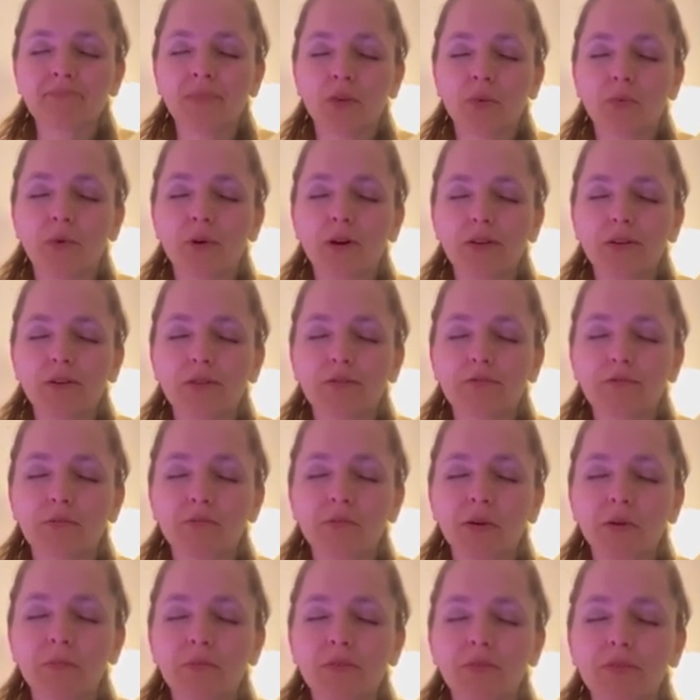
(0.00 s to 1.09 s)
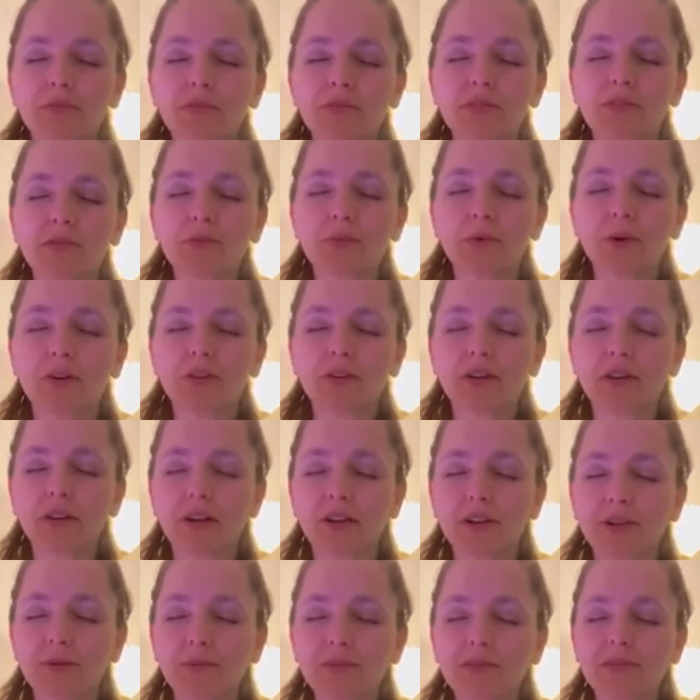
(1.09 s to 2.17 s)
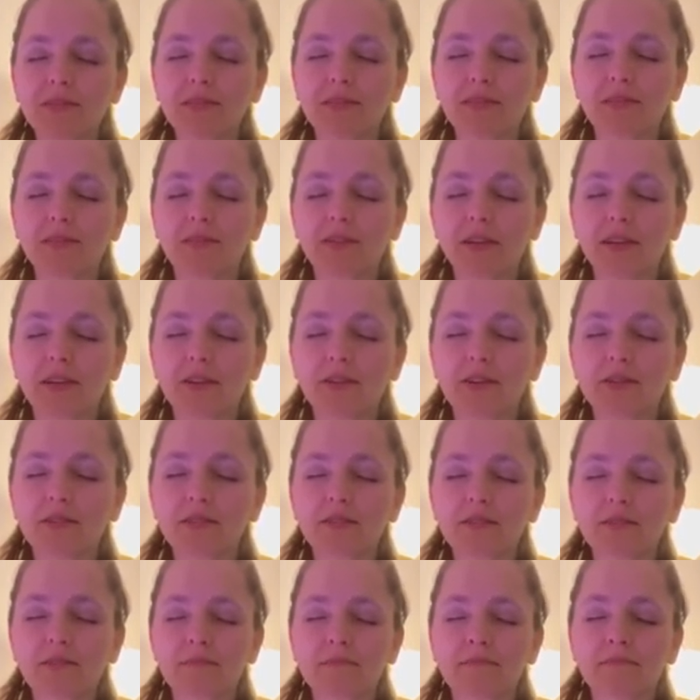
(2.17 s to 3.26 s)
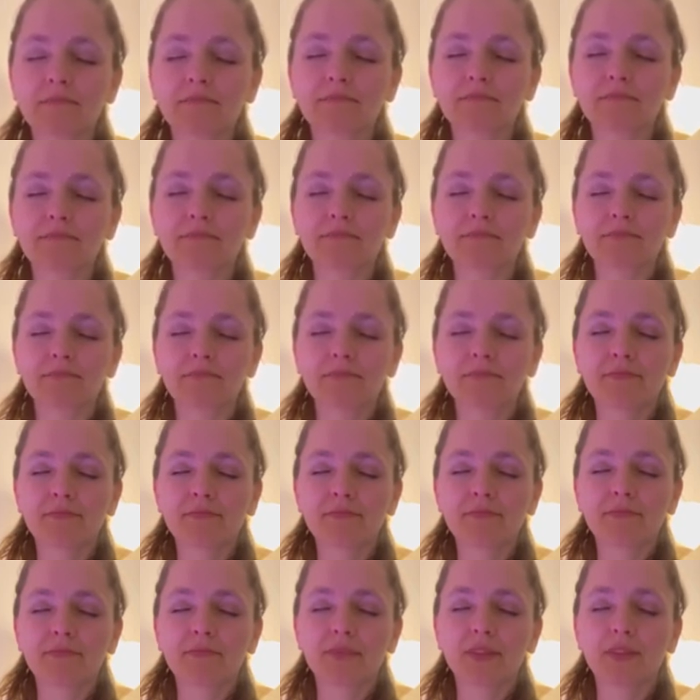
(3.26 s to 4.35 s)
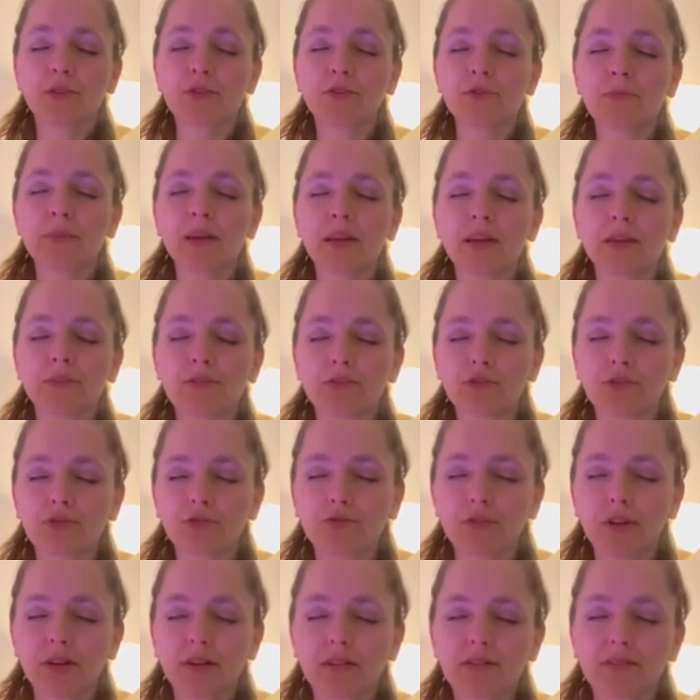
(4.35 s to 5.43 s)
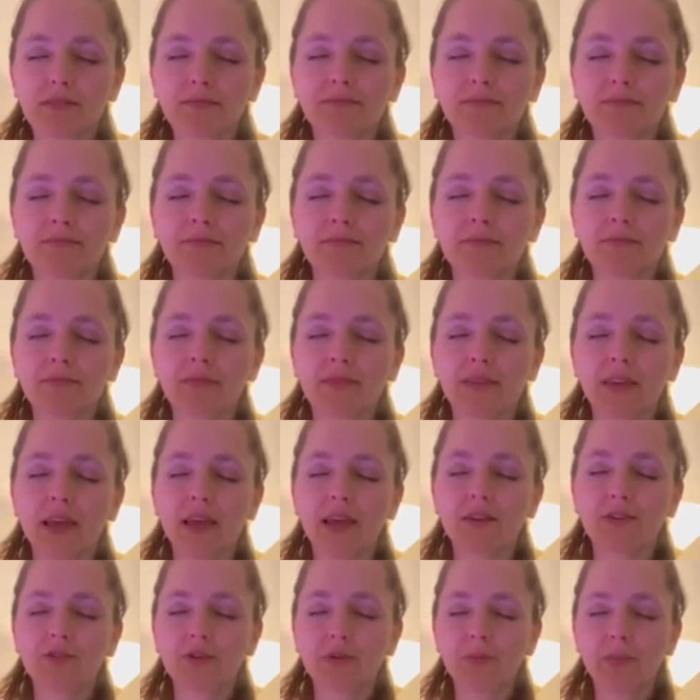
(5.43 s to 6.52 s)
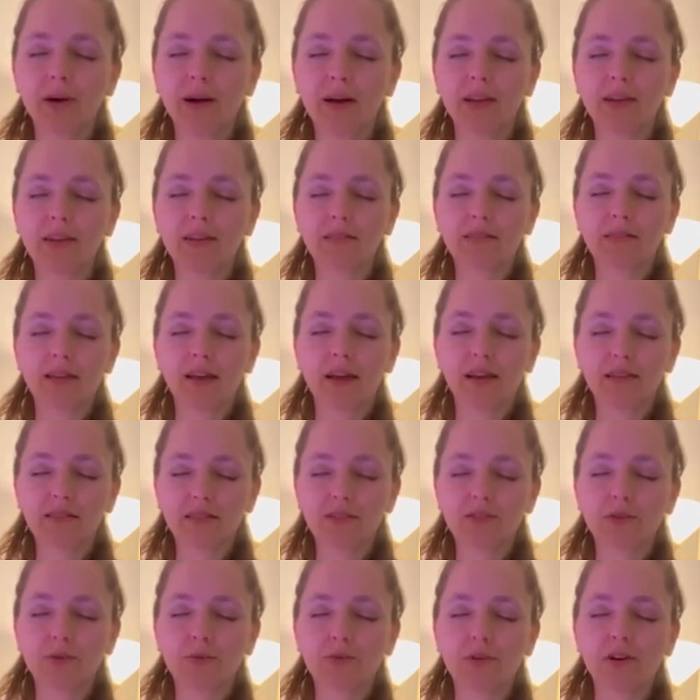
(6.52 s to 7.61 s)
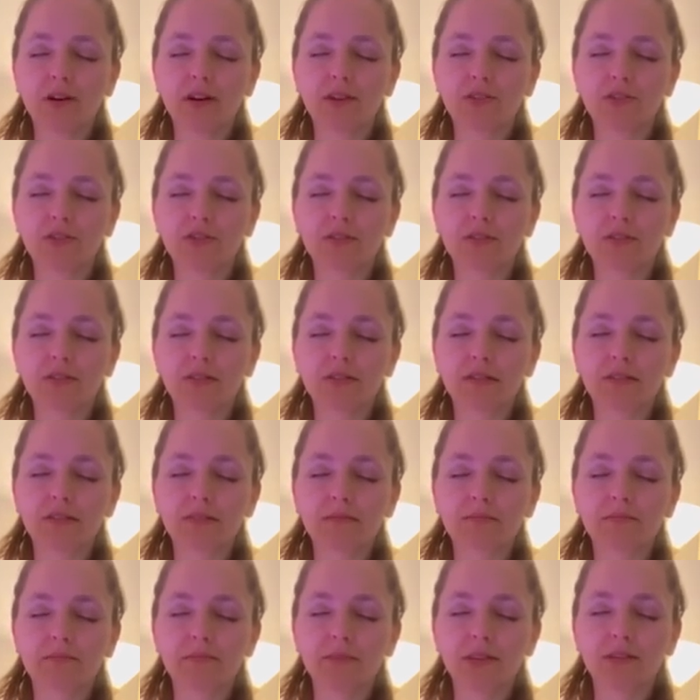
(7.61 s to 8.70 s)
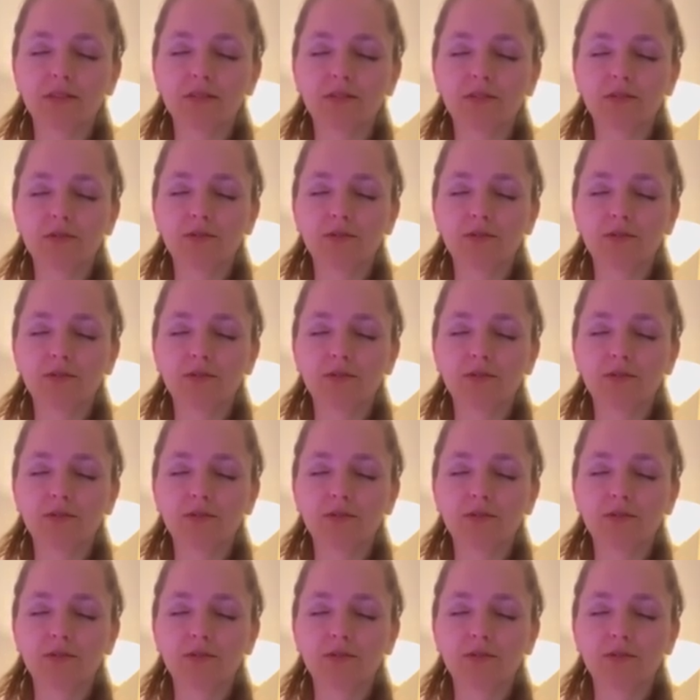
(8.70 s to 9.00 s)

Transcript: Water remembers, water helps, clears. You may instruct, and your body is, has its own consciousness because